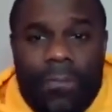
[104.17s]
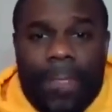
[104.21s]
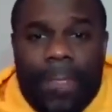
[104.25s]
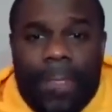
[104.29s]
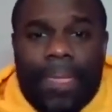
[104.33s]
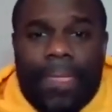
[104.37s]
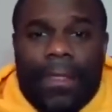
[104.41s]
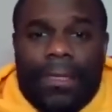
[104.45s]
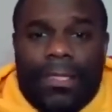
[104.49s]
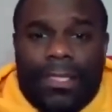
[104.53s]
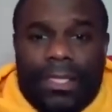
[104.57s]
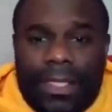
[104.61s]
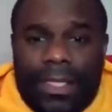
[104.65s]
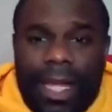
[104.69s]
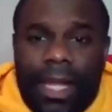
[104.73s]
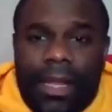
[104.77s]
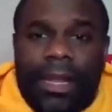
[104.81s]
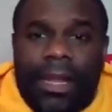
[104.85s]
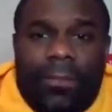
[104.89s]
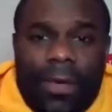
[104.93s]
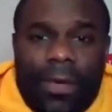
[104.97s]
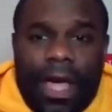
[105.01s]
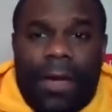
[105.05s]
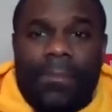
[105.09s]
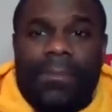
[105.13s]

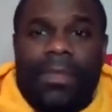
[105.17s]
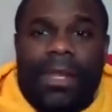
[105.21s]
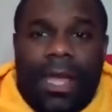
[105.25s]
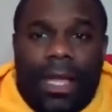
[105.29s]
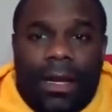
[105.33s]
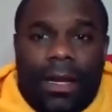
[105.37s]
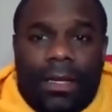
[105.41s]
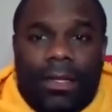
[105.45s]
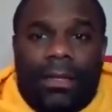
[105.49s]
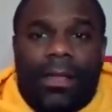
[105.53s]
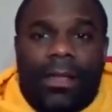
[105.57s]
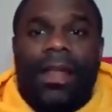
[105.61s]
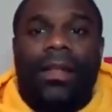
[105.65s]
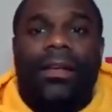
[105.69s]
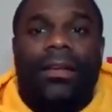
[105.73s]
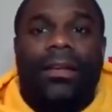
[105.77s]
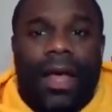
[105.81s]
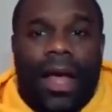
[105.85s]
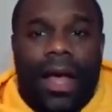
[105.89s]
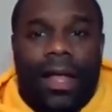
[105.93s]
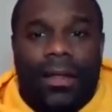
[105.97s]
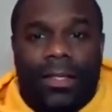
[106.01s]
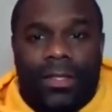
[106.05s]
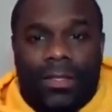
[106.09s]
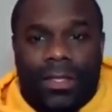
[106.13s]
stand-up comedy at a lot of
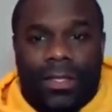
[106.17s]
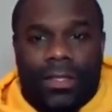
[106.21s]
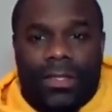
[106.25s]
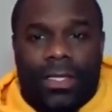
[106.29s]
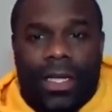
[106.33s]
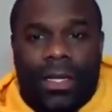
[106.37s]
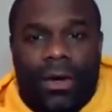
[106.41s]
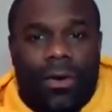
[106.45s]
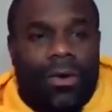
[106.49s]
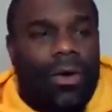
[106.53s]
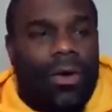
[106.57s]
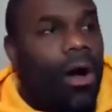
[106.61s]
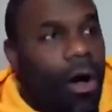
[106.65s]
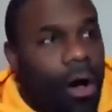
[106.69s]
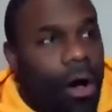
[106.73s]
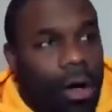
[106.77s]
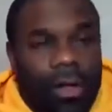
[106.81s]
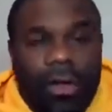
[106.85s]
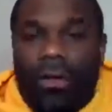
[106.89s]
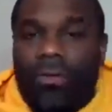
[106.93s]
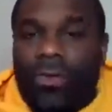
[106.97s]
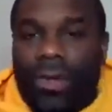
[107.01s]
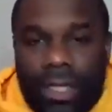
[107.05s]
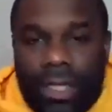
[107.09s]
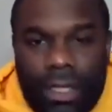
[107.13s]
colleges. I go all
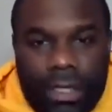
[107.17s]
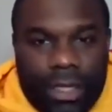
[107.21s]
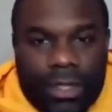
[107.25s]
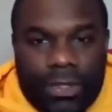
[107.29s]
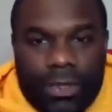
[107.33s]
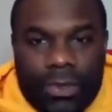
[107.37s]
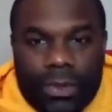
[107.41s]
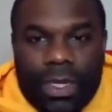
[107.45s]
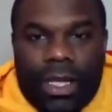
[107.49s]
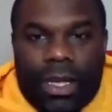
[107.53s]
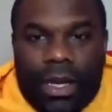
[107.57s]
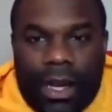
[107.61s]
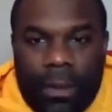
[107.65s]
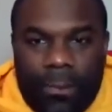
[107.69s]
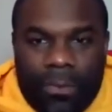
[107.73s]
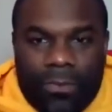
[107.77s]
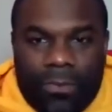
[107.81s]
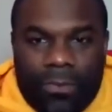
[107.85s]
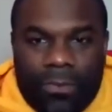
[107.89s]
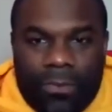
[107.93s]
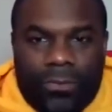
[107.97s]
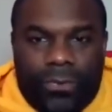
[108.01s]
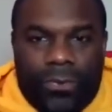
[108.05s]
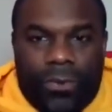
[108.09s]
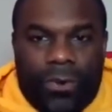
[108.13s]
over the country and I
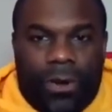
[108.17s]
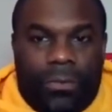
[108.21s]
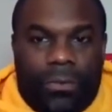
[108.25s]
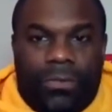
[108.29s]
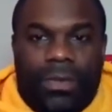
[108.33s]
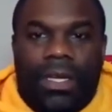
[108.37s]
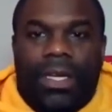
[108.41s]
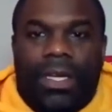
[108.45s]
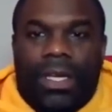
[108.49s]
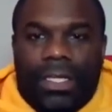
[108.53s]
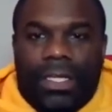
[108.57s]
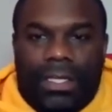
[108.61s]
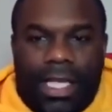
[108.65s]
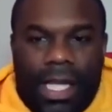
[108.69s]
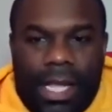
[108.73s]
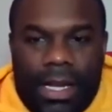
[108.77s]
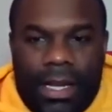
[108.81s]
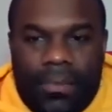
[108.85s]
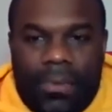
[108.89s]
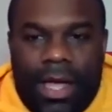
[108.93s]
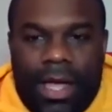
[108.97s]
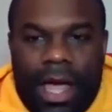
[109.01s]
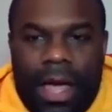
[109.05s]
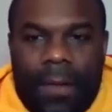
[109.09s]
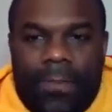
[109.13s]
perform stand-up
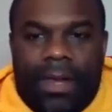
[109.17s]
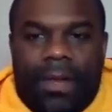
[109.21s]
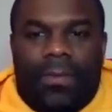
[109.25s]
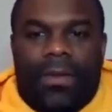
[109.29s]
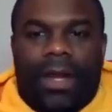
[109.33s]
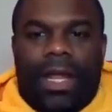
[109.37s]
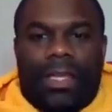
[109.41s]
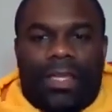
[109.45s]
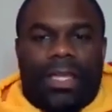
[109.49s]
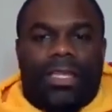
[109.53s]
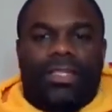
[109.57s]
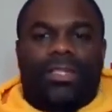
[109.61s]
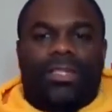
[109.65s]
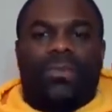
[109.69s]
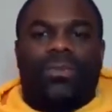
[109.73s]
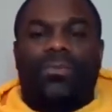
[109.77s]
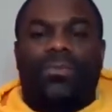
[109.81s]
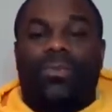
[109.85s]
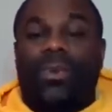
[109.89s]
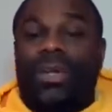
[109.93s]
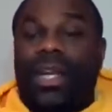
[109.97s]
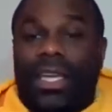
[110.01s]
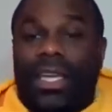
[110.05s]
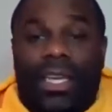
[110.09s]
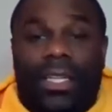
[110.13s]
comedy. When I get
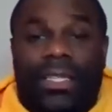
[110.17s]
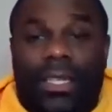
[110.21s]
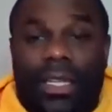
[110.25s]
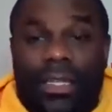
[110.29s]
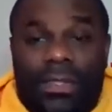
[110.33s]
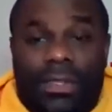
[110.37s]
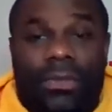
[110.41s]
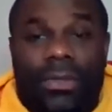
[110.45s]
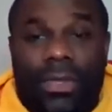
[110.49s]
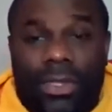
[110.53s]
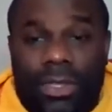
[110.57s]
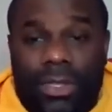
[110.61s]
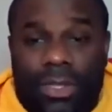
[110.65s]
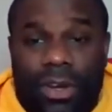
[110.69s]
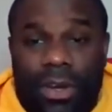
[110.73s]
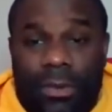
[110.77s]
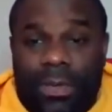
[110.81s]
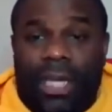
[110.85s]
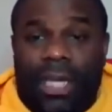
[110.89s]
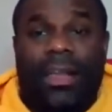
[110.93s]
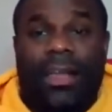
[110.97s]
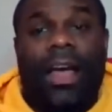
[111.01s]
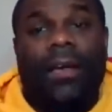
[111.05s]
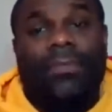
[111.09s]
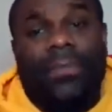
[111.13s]
done doing the show, I'm
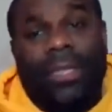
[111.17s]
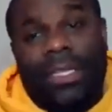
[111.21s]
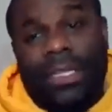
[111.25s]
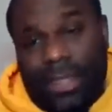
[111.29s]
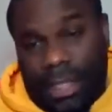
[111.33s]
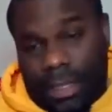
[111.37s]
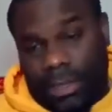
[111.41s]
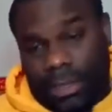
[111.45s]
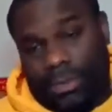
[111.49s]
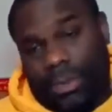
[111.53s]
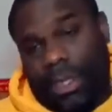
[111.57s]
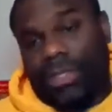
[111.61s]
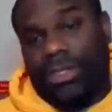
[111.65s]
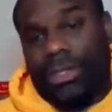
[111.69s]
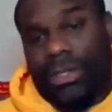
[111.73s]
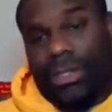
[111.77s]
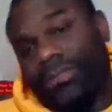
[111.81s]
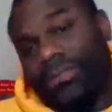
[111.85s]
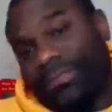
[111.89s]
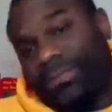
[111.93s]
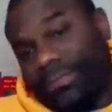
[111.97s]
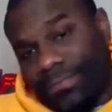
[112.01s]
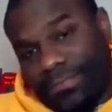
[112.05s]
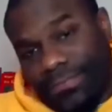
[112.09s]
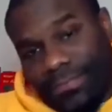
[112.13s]
like, I'm going to need a sweatshirt.
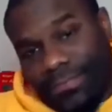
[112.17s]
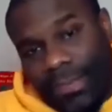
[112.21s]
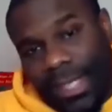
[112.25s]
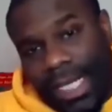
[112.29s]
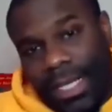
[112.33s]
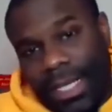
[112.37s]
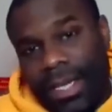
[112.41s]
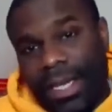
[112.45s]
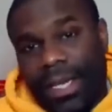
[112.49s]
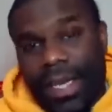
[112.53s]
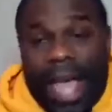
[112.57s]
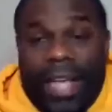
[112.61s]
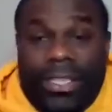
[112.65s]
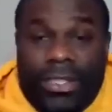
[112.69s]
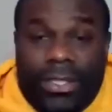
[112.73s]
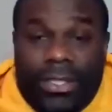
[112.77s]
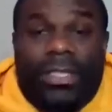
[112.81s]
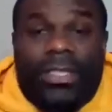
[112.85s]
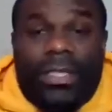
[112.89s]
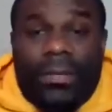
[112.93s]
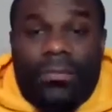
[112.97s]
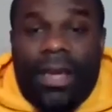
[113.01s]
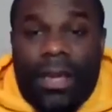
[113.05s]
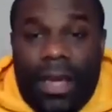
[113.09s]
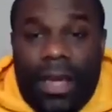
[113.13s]
Actually, it's
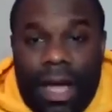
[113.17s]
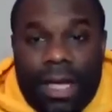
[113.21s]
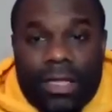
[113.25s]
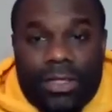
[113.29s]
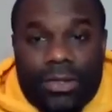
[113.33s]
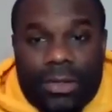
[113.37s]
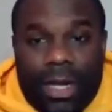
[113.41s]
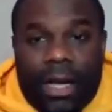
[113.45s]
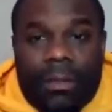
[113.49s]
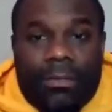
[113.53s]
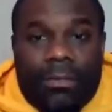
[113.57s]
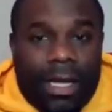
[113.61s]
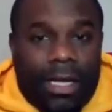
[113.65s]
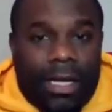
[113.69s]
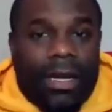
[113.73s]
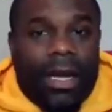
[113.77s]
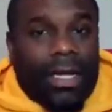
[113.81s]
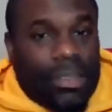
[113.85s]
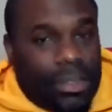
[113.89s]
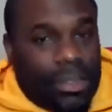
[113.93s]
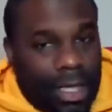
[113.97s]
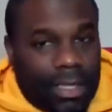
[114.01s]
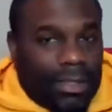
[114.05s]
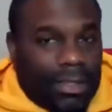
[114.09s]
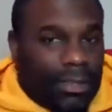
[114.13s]
in my contract. My
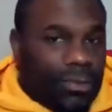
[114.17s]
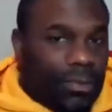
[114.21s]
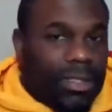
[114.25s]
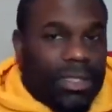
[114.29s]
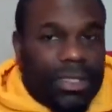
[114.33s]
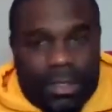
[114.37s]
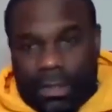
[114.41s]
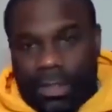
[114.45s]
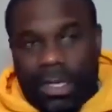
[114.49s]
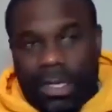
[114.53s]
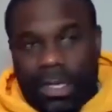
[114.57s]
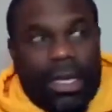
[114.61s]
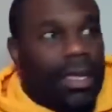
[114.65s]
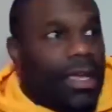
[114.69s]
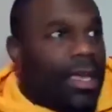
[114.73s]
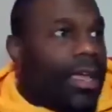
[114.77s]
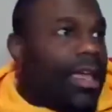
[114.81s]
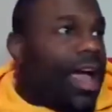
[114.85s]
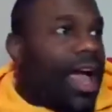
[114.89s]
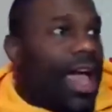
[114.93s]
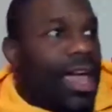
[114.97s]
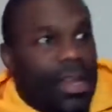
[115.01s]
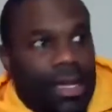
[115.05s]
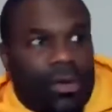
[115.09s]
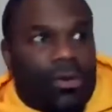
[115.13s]
contract is which
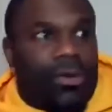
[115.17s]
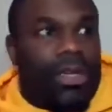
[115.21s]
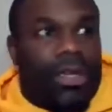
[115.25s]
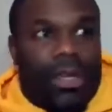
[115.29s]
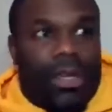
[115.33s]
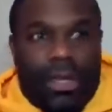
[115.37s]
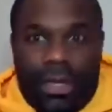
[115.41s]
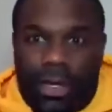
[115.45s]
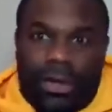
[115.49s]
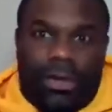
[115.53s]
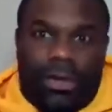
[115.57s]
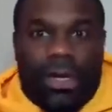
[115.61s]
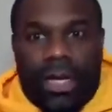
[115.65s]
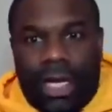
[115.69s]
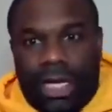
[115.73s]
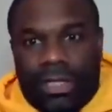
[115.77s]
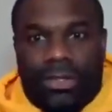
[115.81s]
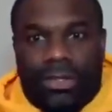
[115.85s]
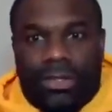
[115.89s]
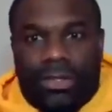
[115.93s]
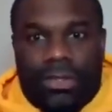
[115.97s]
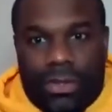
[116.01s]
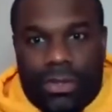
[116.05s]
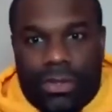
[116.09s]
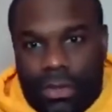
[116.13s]
I'd agree to go to that
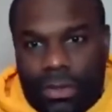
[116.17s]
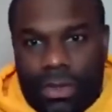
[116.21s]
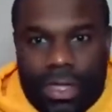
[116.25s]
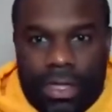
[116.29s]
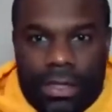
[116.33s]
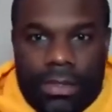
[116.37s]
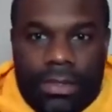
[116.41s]
school and